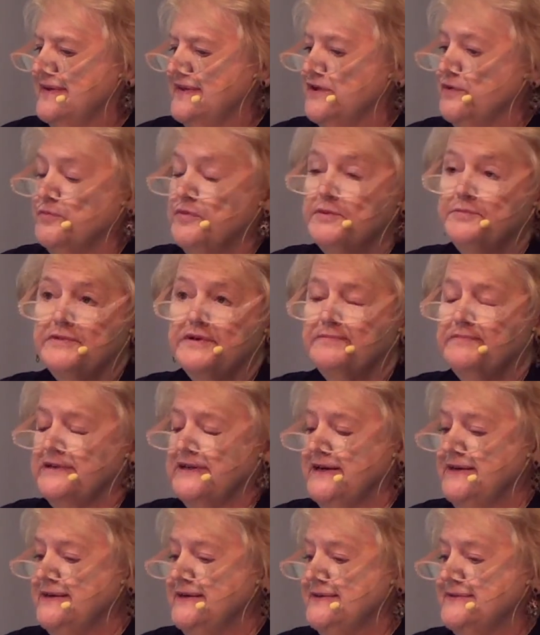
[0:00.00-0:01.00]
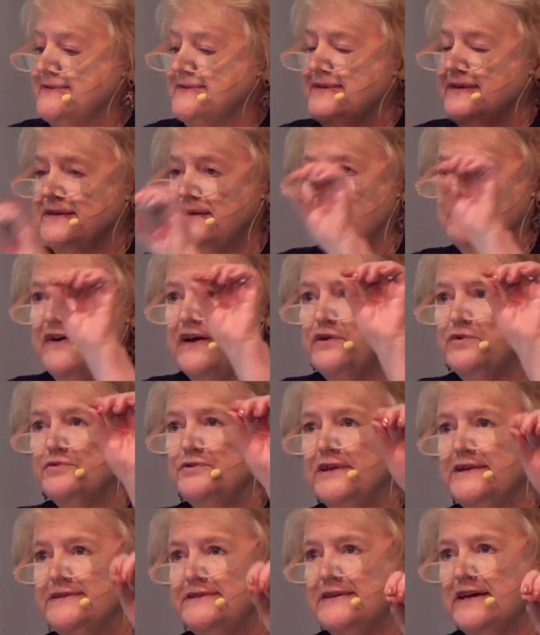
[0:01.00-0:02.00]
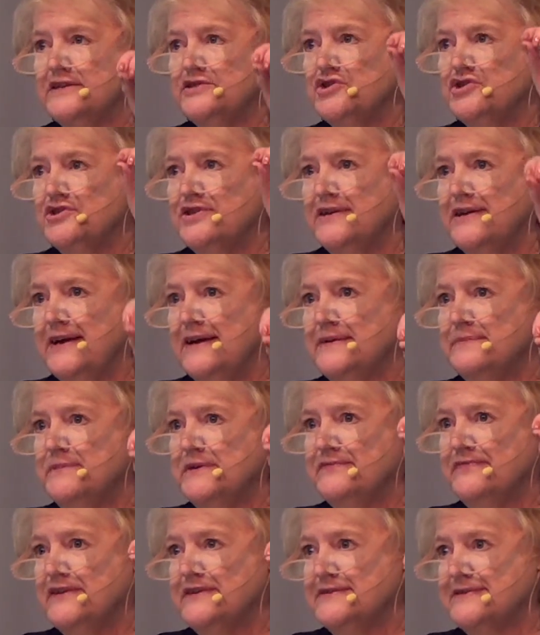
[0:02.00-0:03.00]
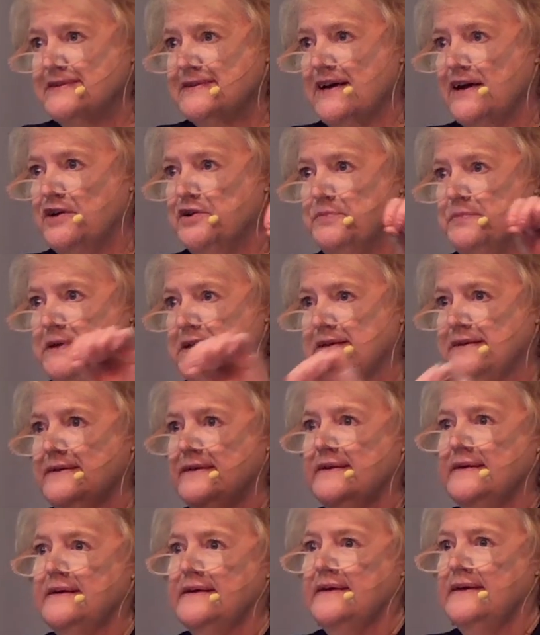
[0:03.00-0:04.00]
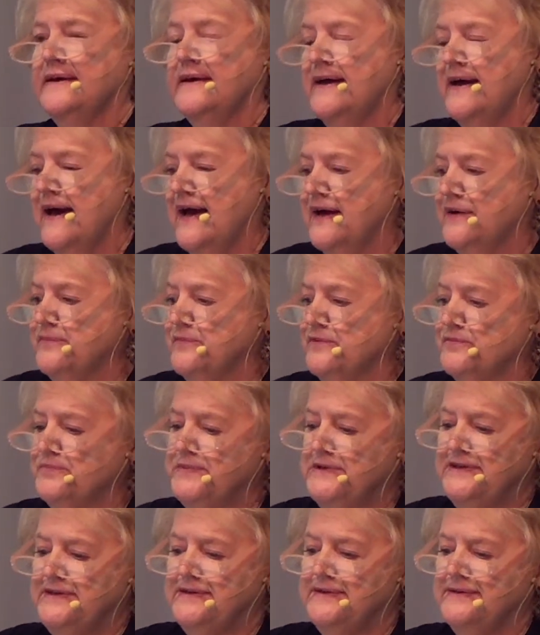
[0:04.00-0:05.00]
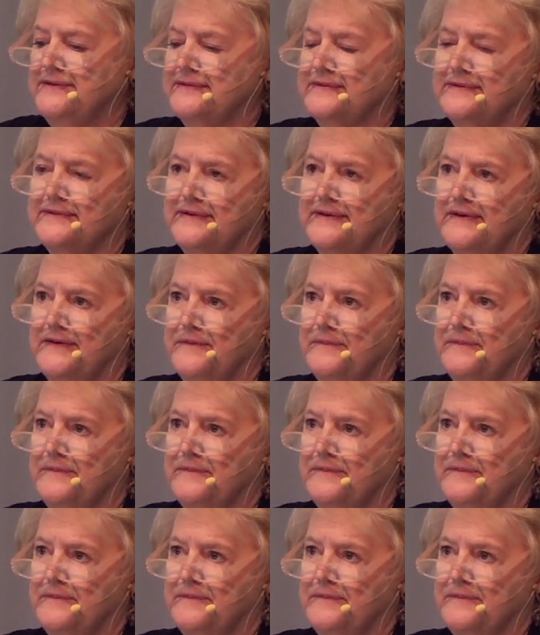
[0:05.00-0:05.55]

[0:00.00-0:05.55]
The woman bleeding said, if I only touch the hem of his garment, I will be healed.